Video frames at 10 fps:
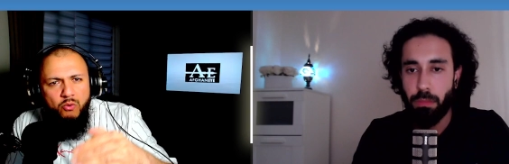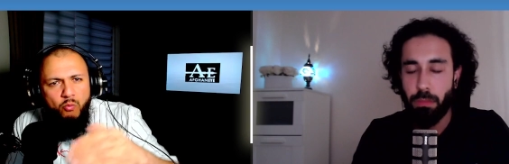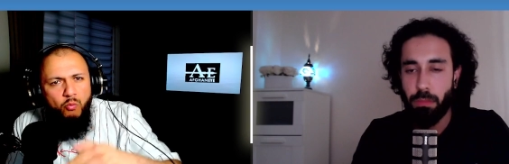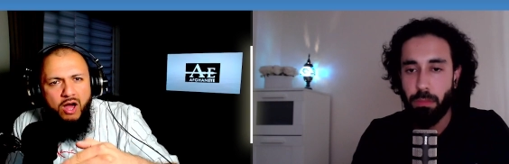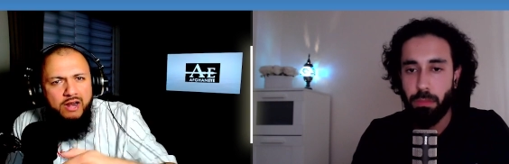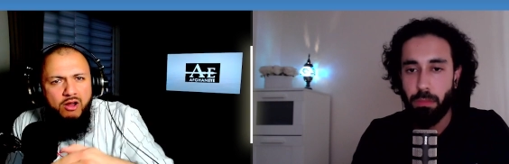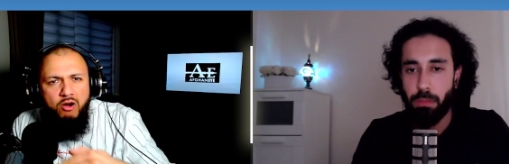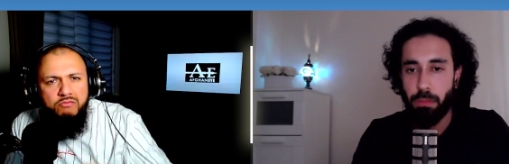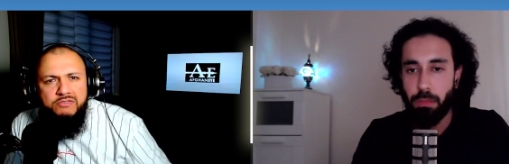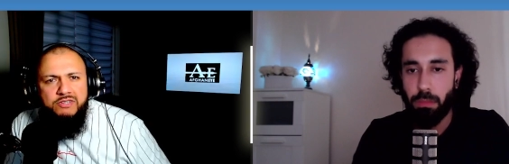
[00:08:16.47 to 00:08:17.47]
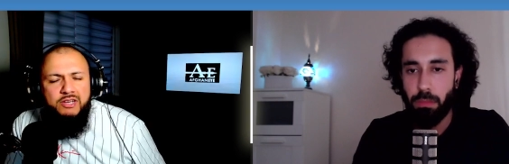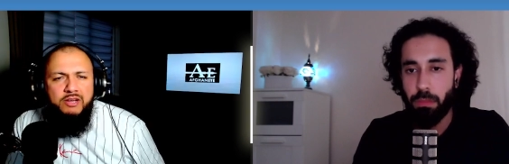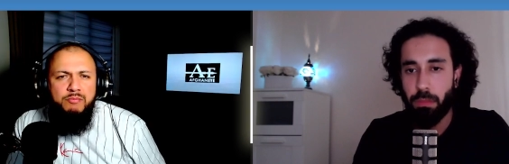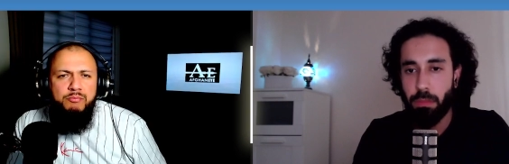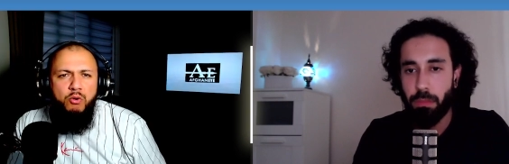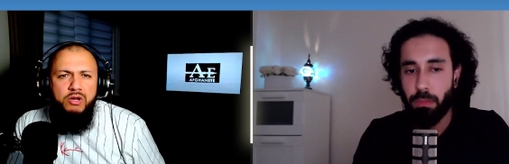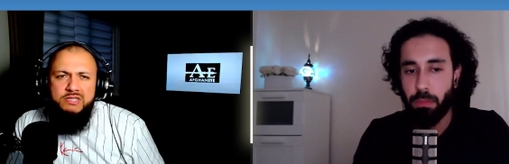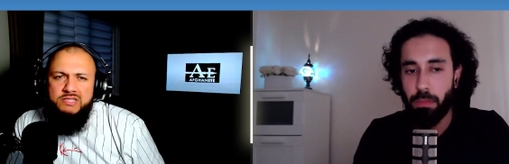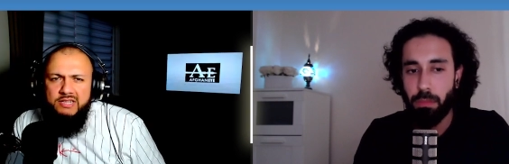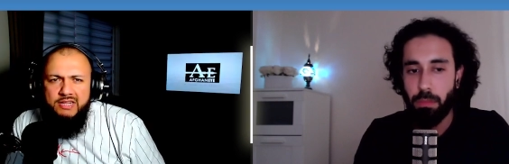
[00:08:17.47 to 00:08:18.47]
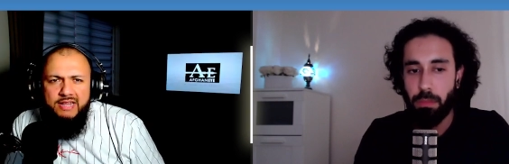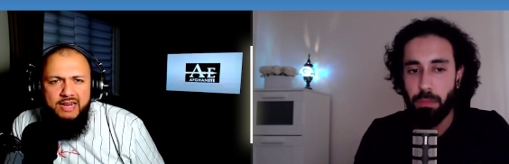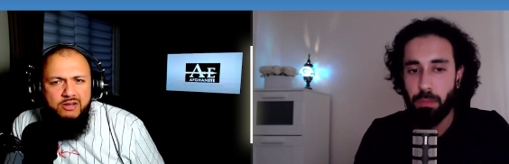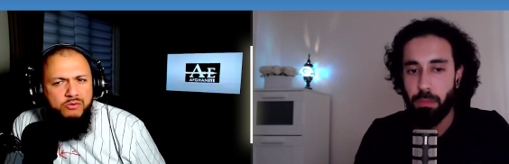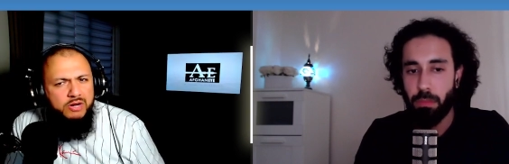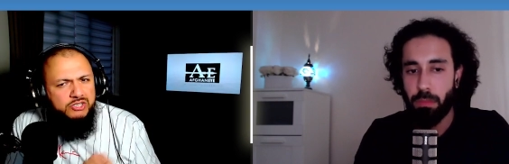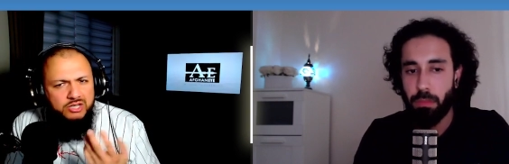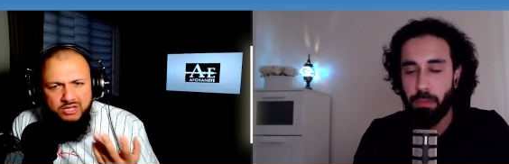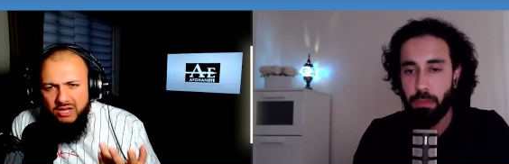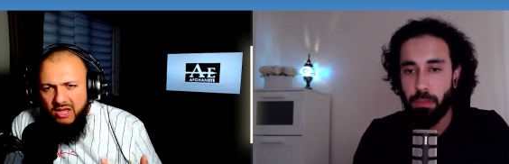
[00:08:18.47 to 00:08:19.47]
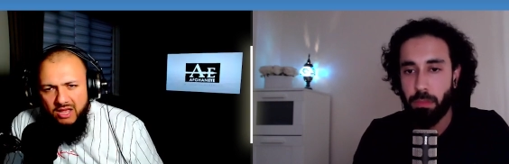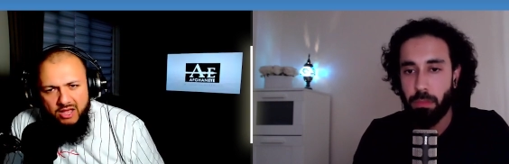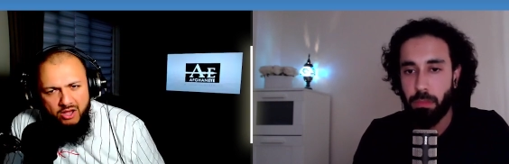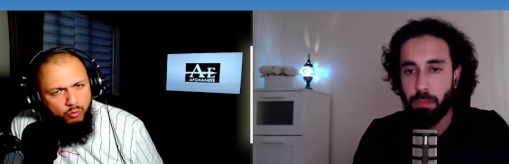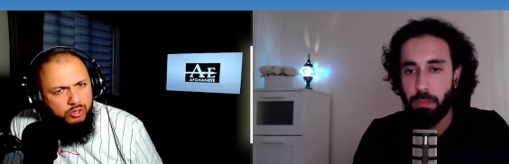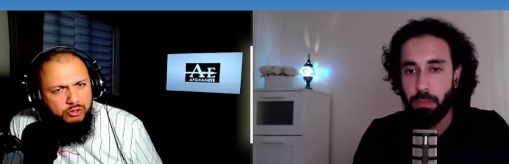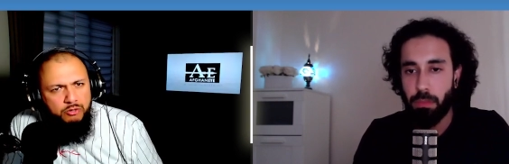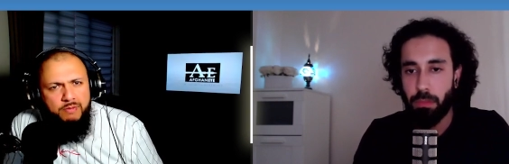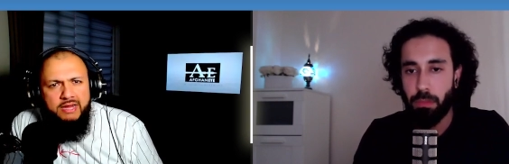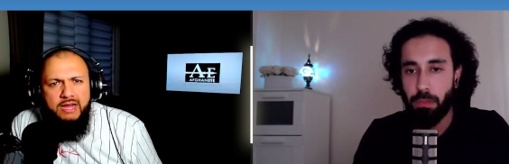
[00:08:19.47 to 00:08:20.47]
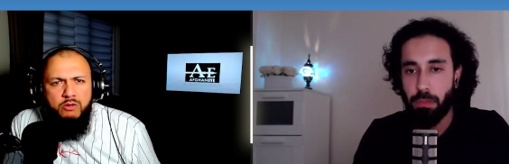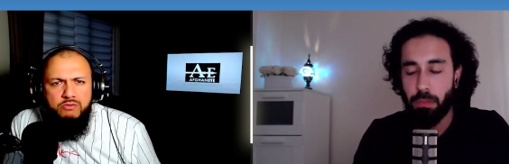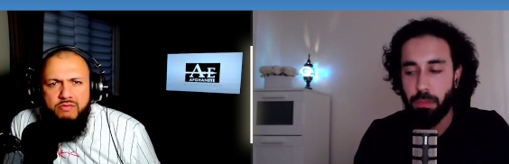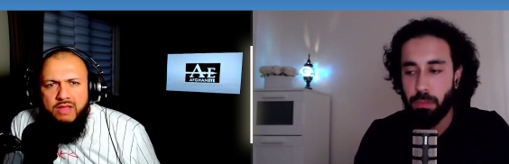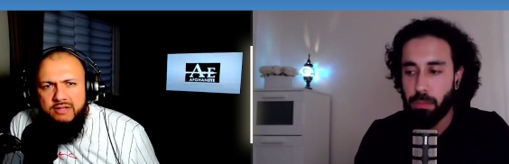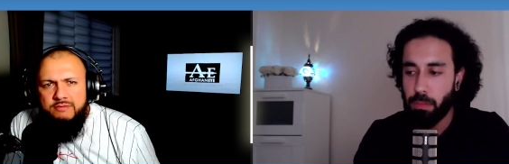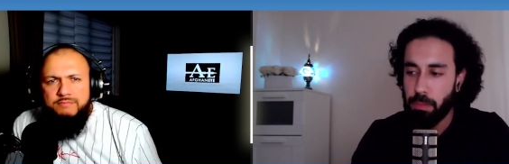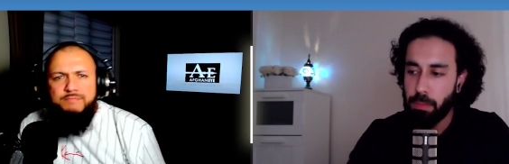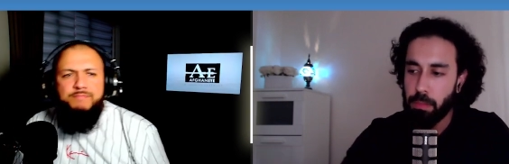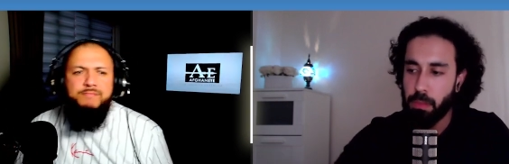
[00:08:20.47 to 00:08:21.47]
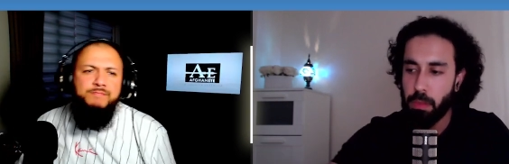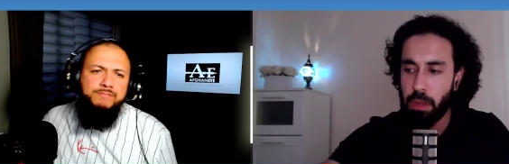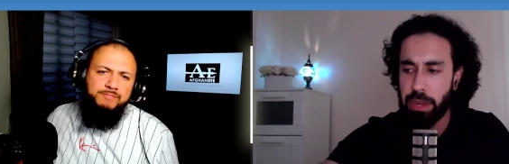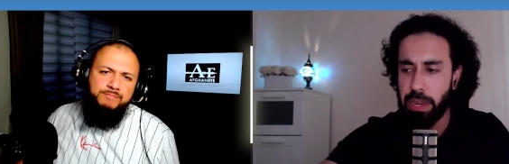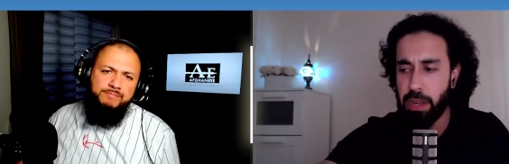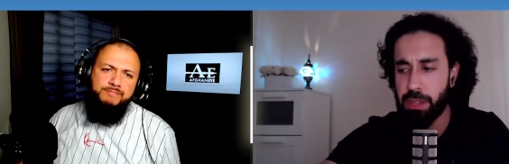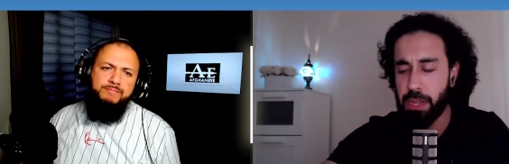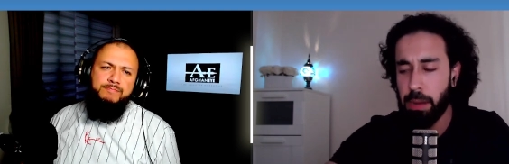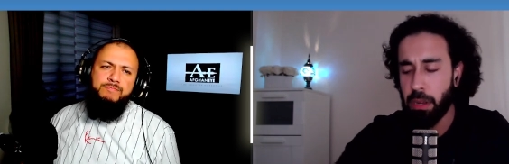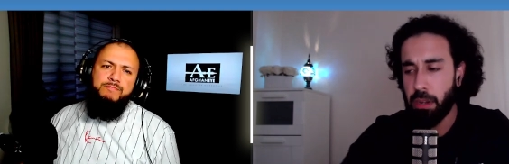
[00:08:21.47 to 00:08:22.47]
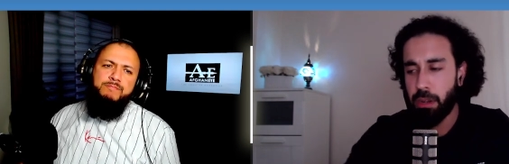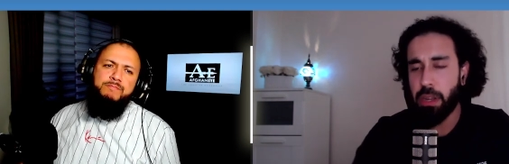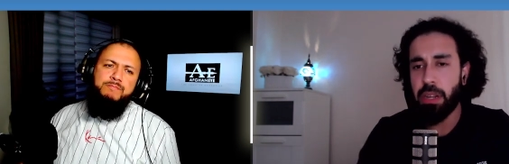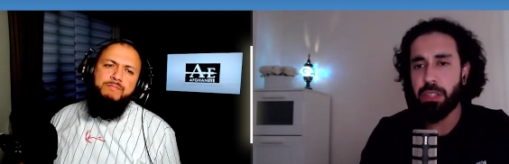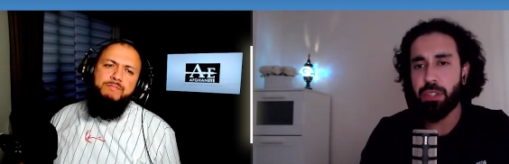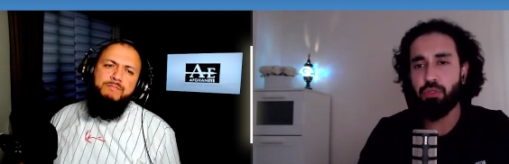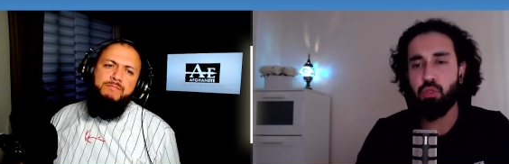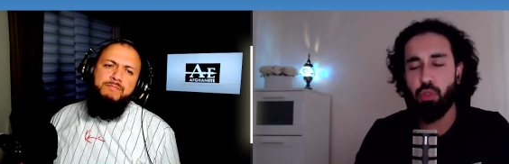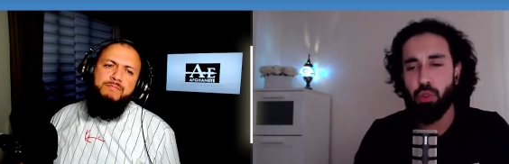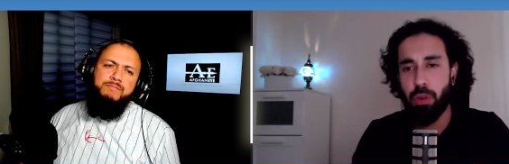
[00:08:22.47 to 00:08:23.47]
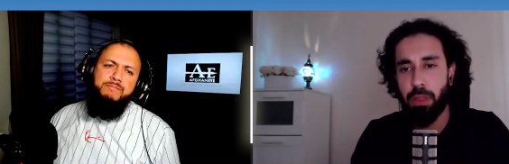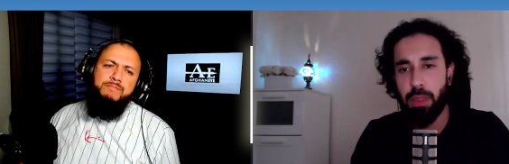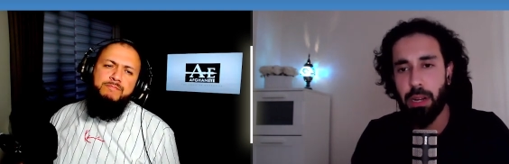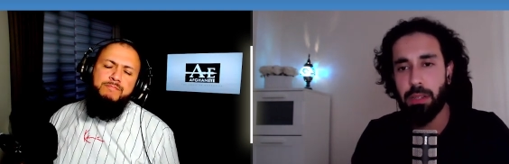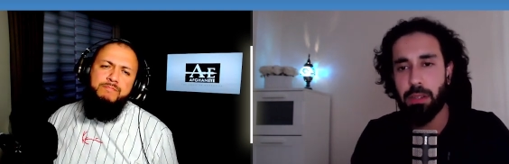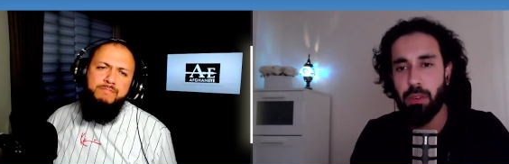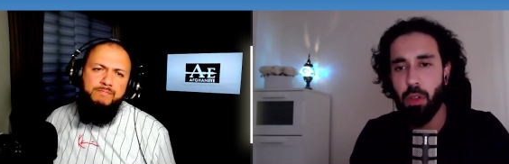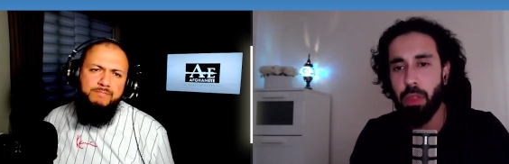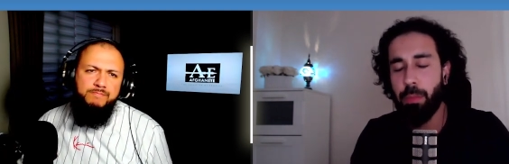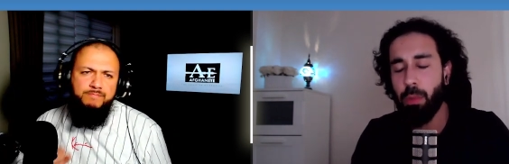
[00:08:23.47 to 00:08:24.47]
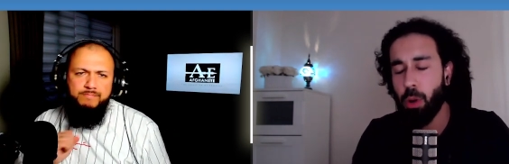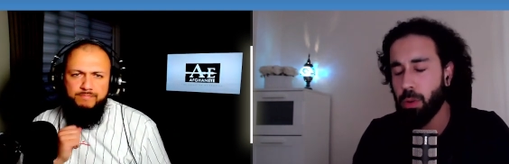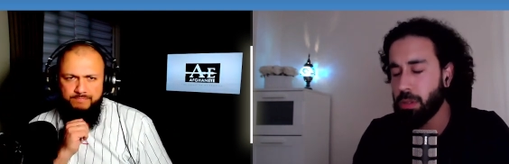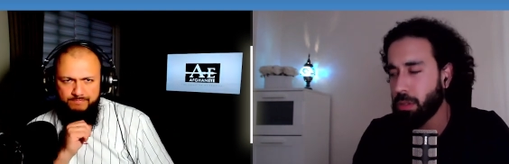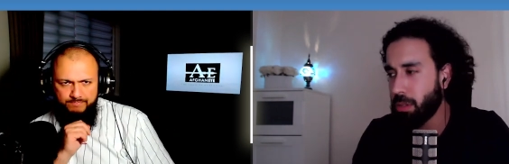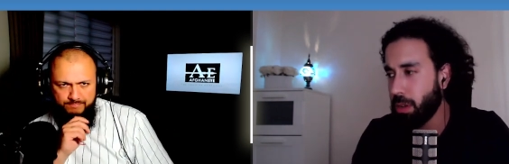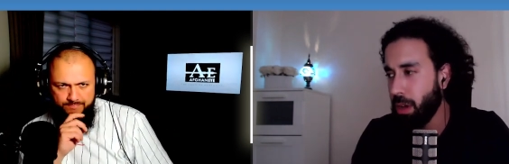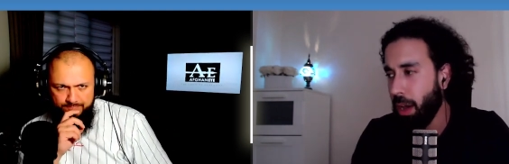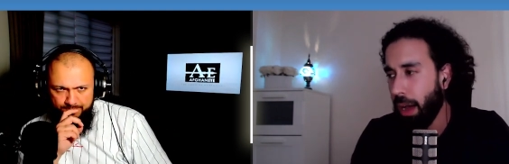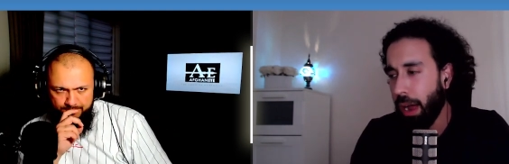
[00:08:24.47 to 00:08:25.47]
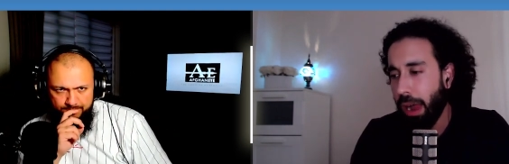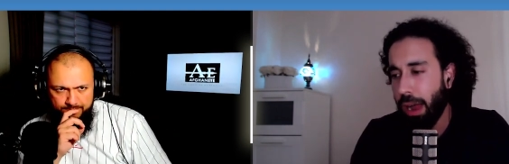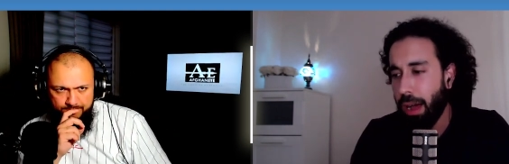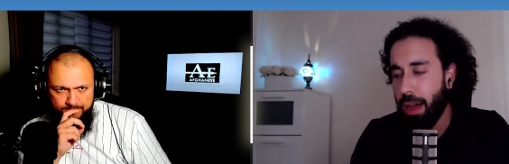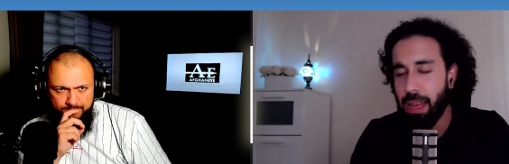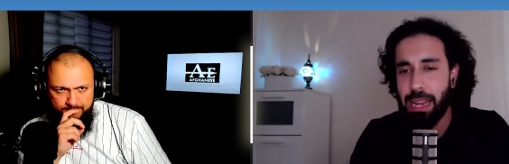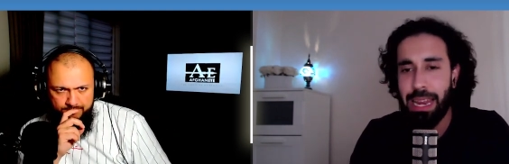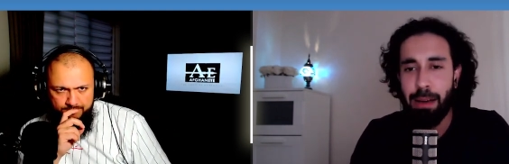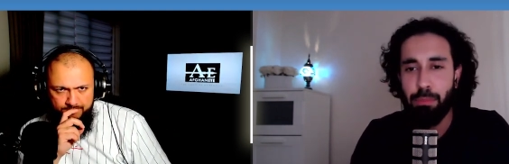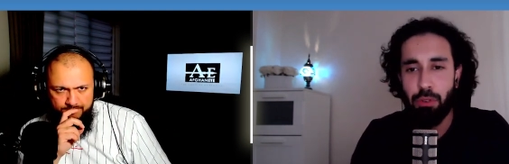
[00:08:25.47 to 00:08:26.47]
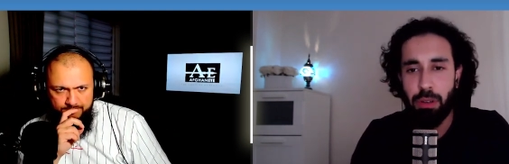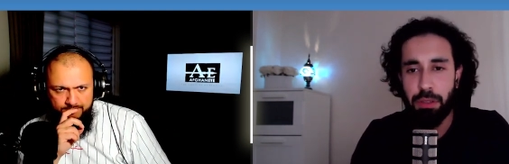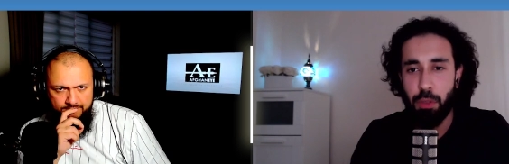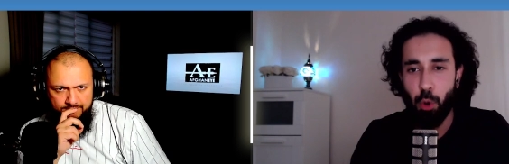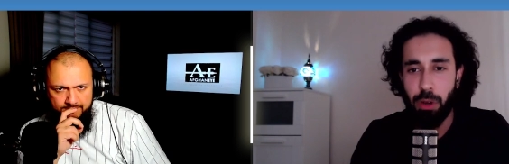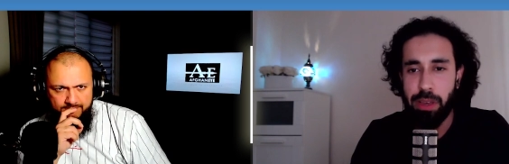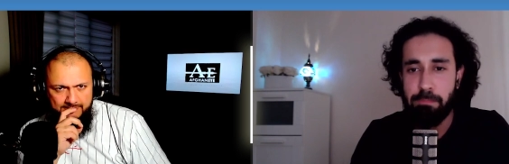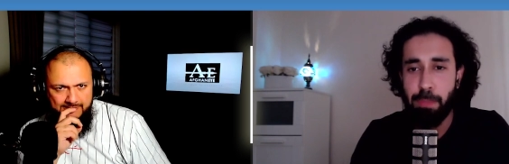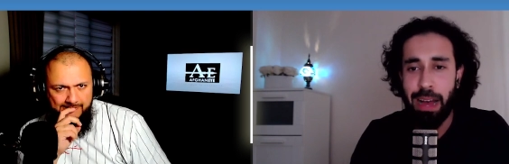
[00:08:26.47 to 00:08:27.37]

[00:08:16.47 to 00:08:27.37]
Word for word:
Speaker 1: one of the points in the declaration. What do you make out of that?
Speaker 2: Yeah, it's. I mean, it is true that it's not the most uh, elaborate or